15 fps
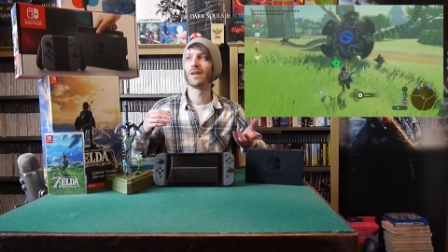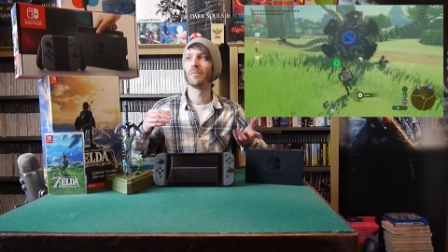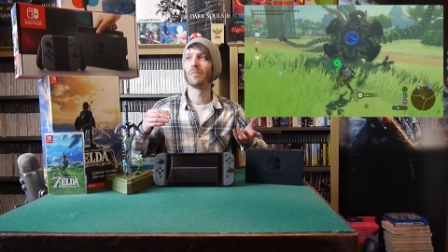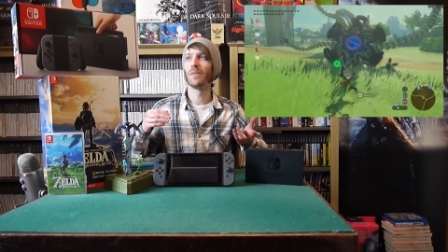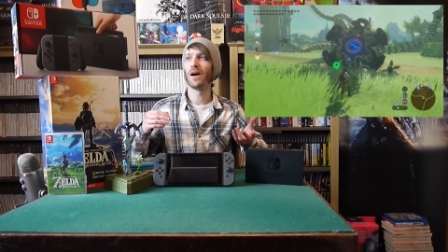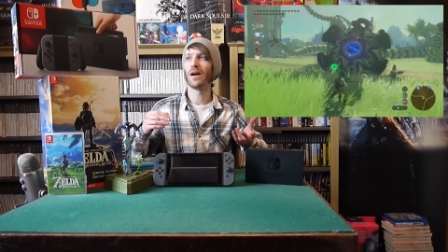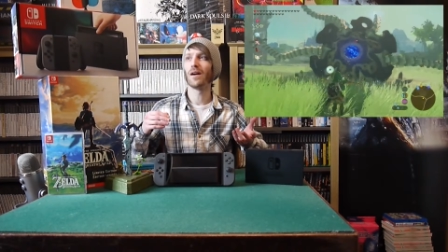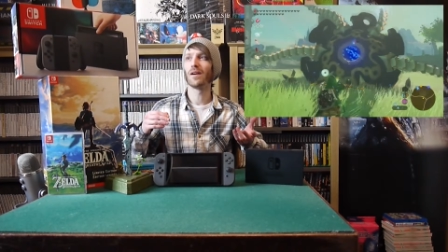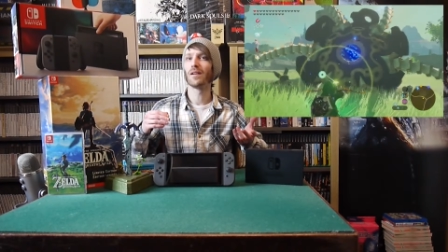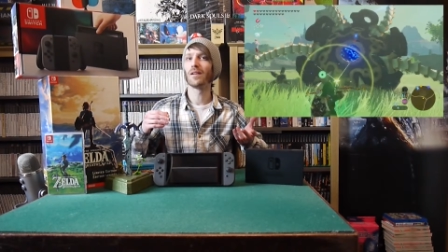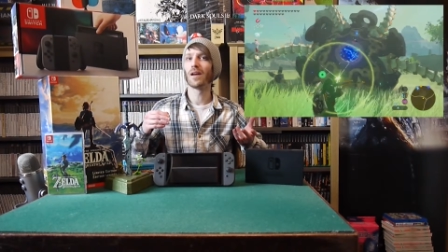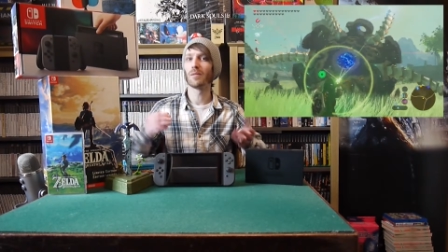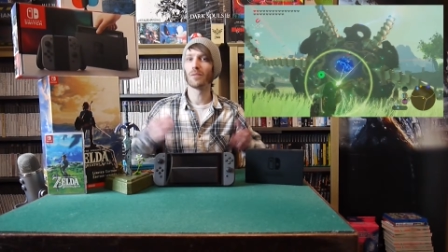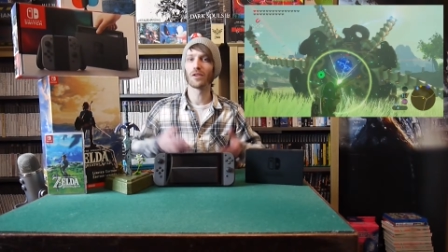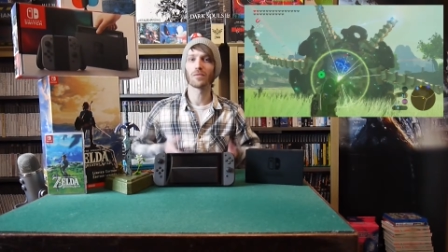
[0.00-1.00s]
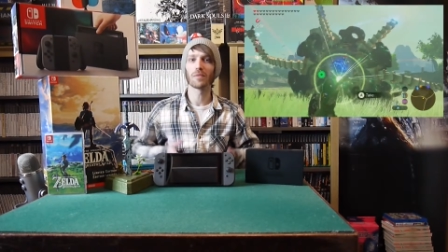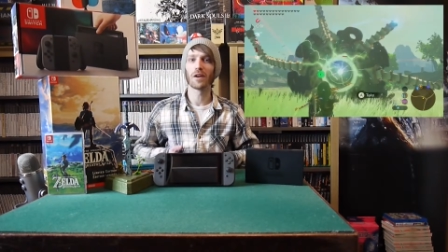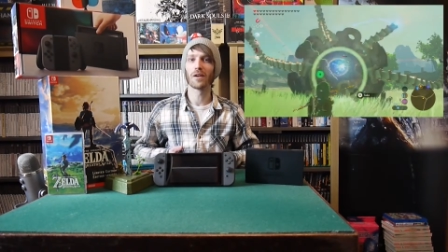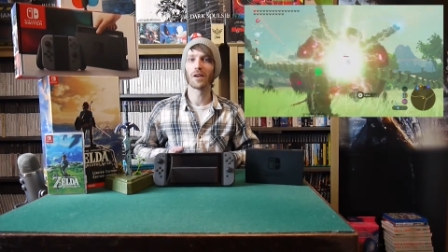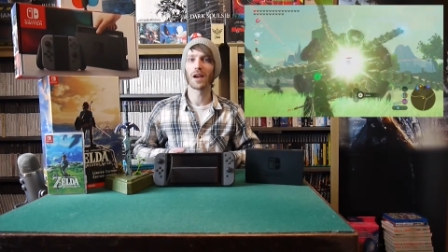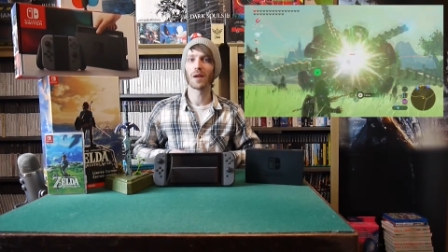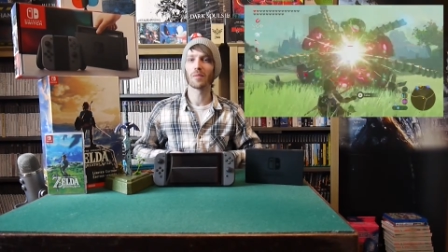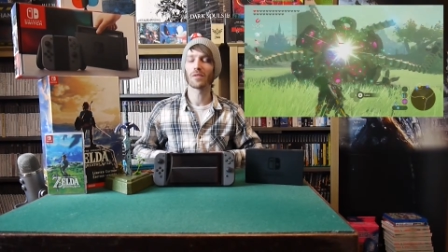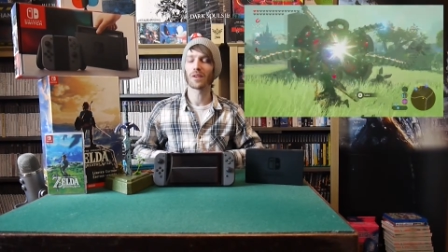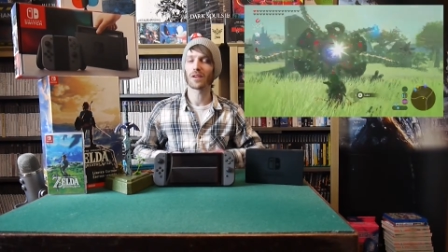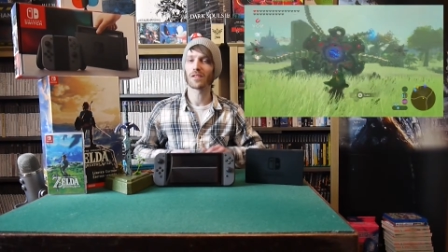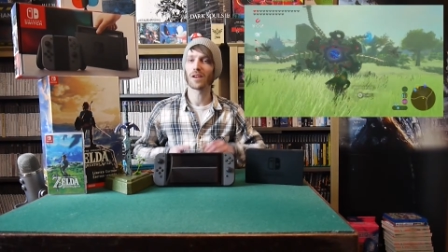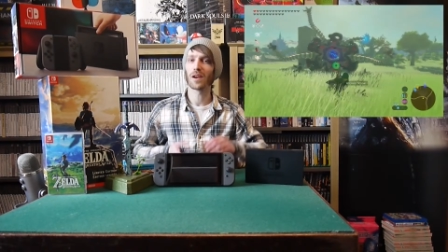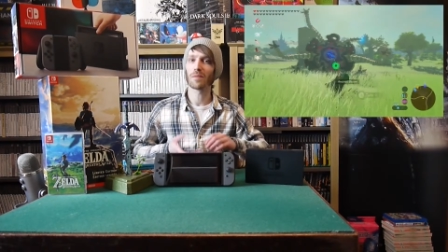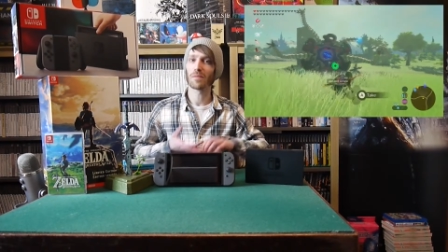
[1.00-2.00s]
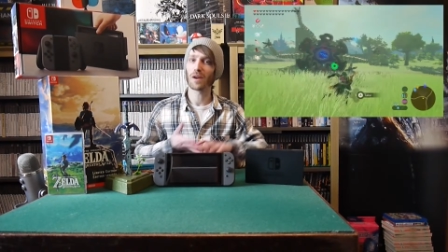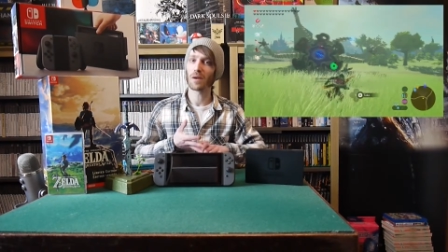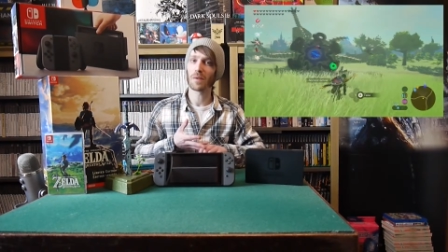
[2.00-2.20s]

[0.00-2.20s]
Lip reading: but like most Mario games, like I say, Mario